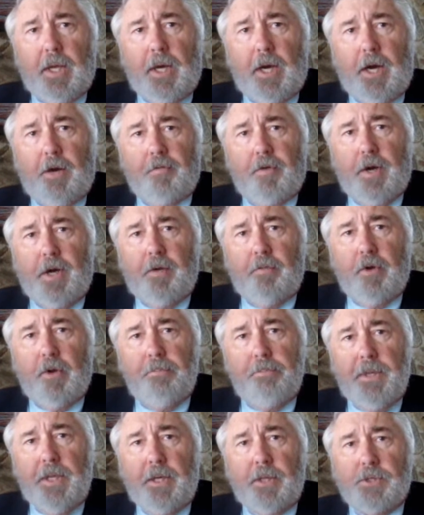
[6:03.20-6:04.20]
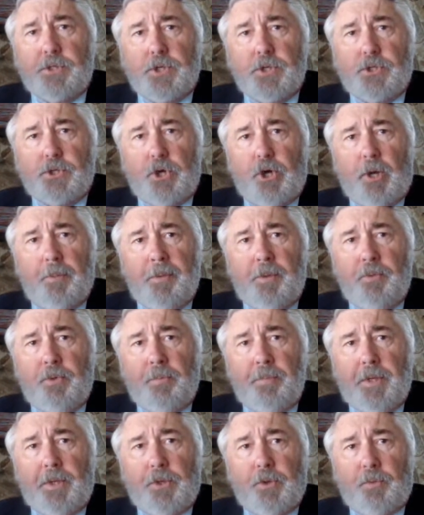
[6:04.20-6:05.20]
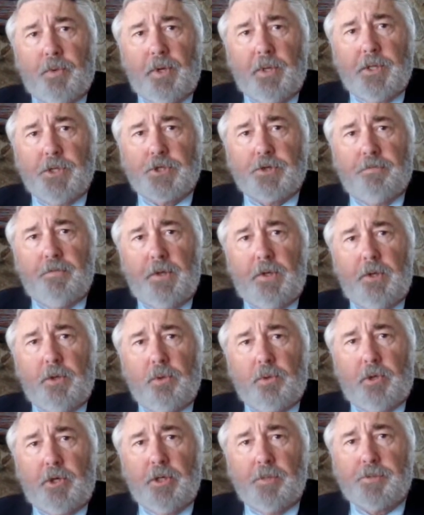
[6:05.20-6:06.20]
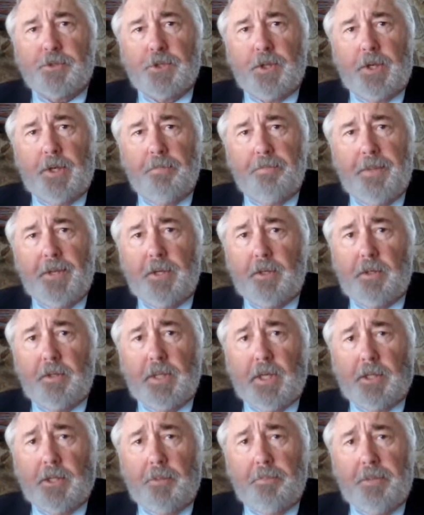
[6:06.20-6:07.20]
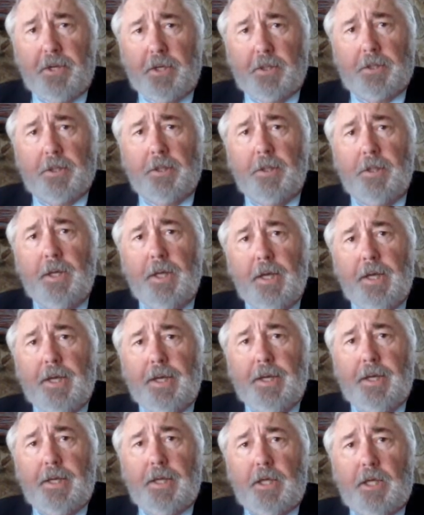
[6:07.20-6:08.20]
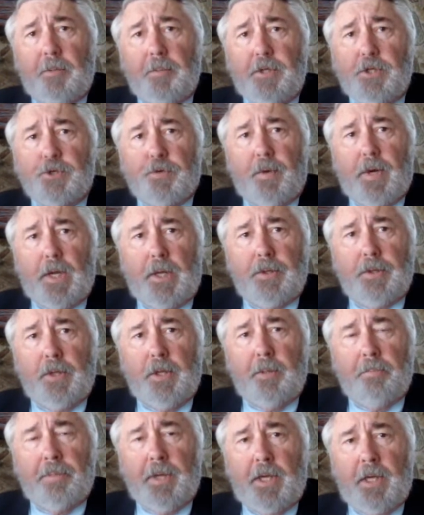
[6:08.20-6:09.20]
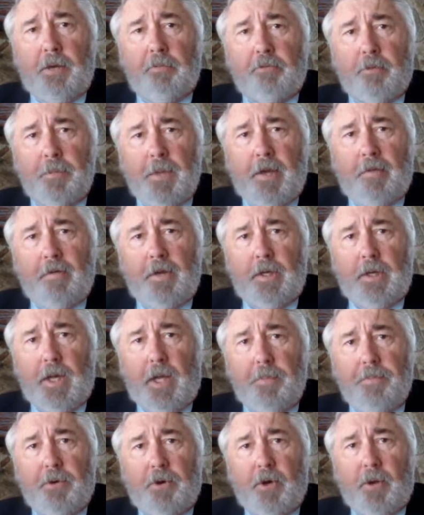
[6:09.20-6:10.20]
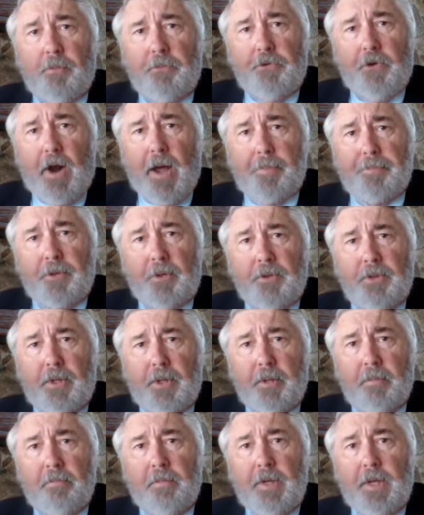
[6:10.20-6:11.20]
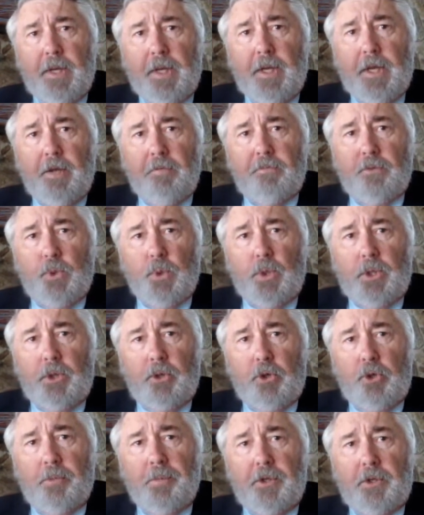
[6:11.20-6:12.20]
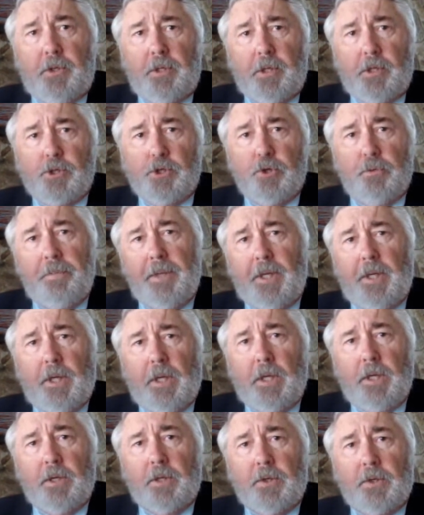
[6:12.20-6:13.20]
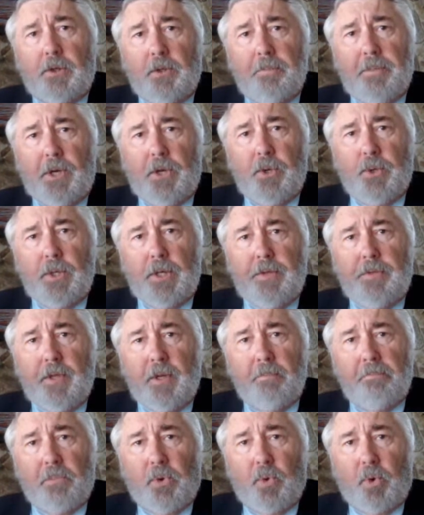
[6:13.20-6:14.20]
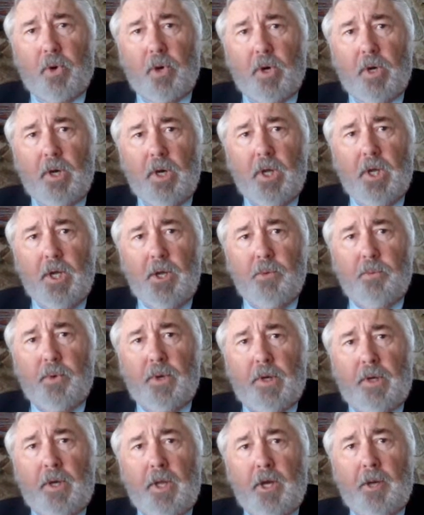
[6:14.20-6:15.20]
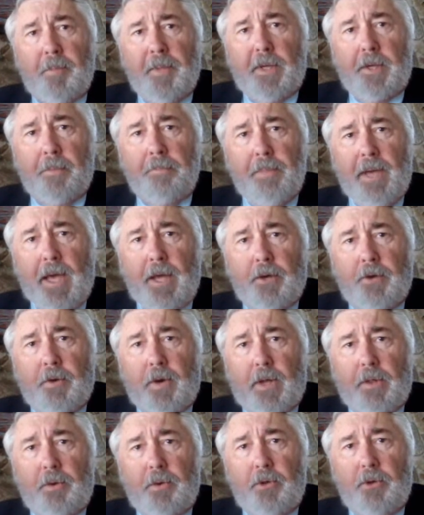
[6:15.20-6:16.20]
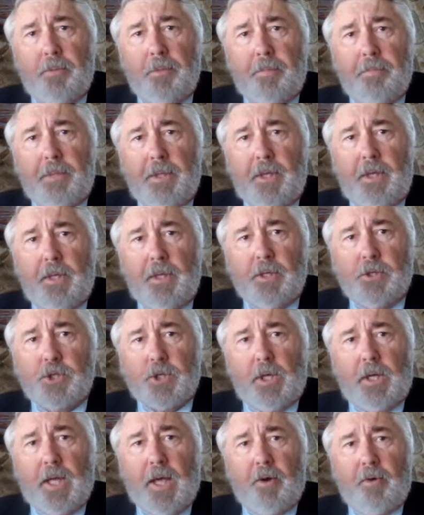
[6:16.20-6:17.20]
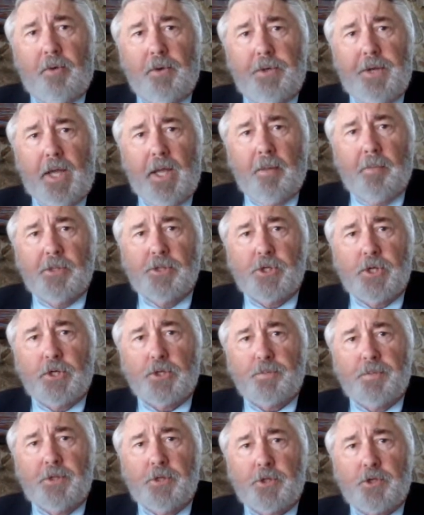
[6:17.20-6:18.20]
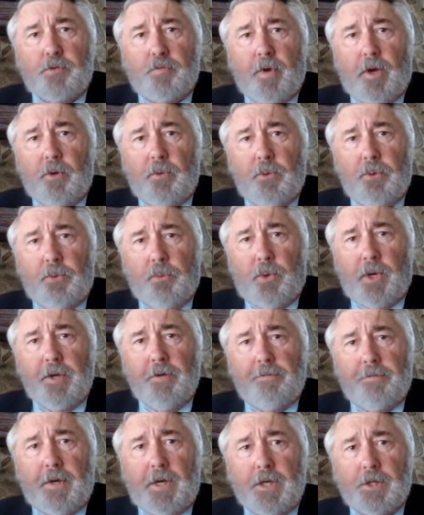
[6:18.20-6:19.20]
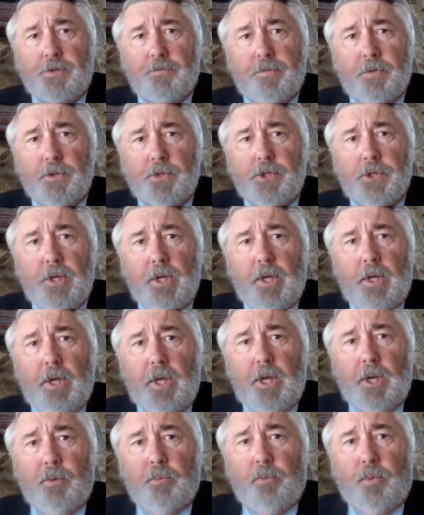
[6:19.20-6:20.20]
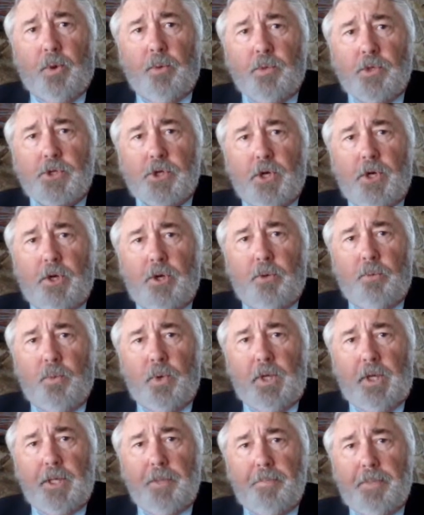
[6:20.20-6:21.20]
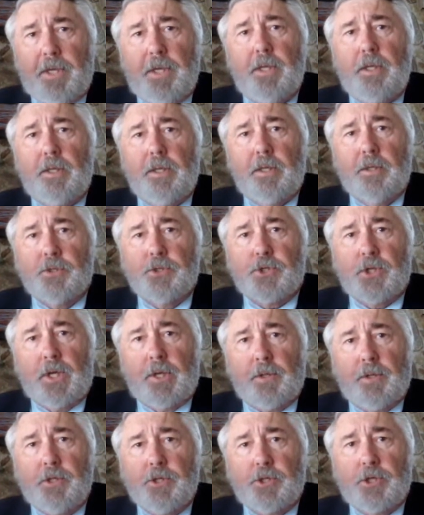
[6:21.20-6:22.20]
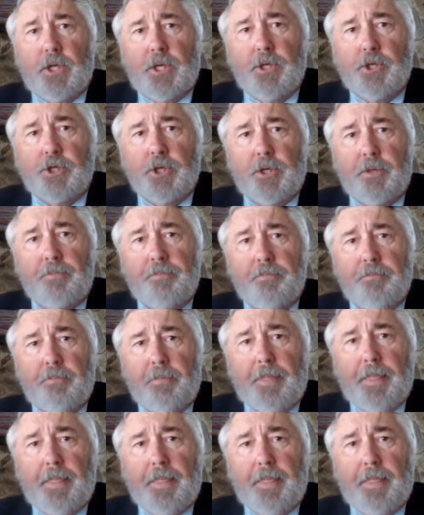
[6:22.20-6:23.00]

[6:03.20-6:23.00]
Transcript: However, every bit as disturbing would be the release of video clips that depicted enemies writhing in pain from having napalm dropped on them, viewing human tissue being eaten to the bone, and then more when an enemy combatant or other human being as collateral damage has been struck with white phosphorus, what was called Willie Pete in Southeast Asia.